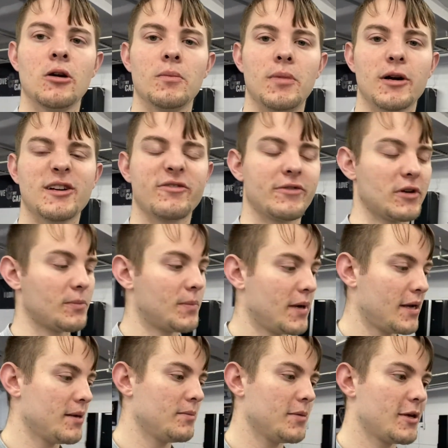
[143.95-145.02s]
bucket for your
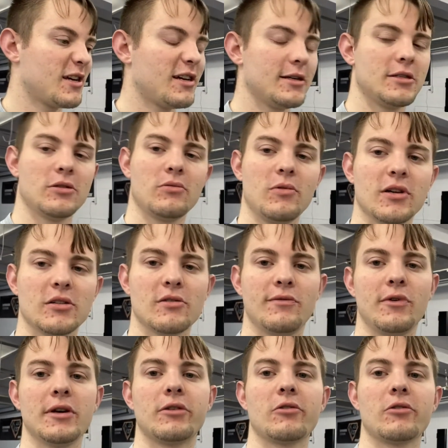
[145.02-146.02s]
paint because you want to avoid